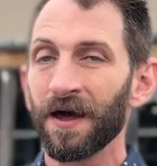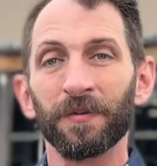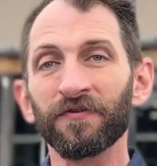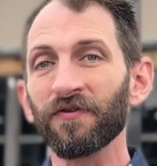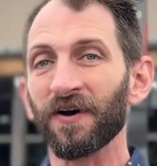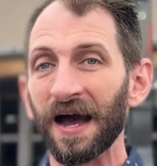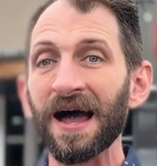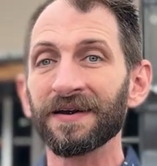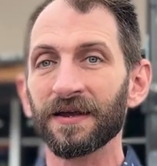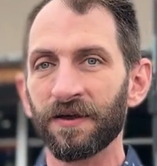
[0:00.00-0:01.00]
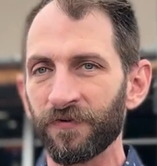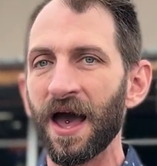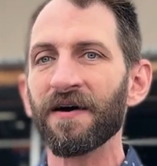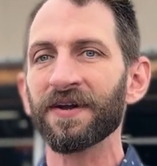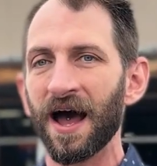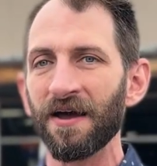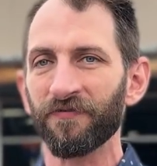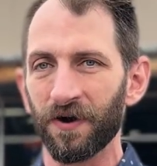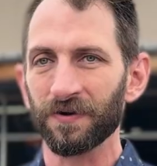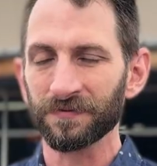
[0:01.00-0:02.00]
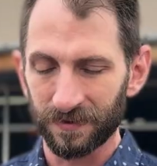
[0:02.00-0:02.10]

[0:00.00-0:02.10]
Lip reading: But if you have an iPhone,